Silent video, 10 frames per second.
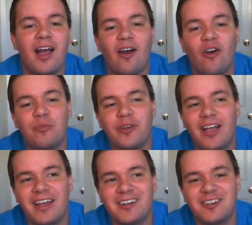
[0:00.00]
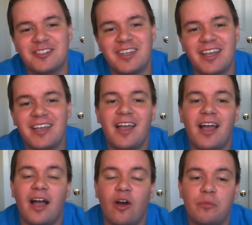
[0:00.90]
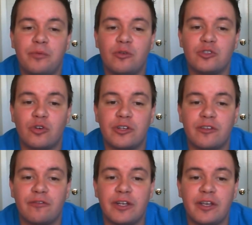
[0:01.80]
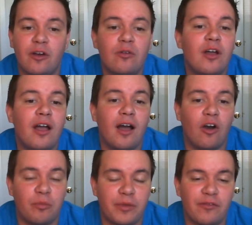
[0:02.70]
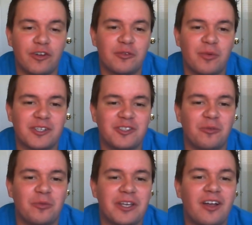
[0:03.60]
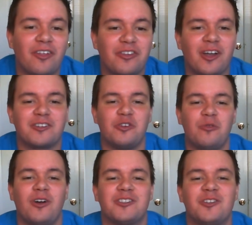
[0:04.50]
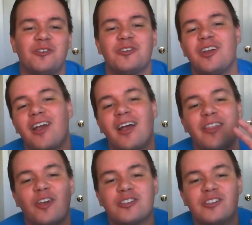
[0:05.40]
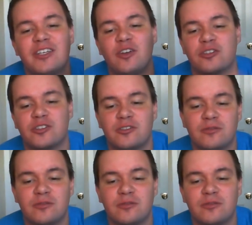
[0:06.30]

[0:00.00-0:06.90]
Hope you all had a good day. I hope you enjoyed the video. I hope you have a good rest of your week. I'll talk to you all soon. Adios, niños.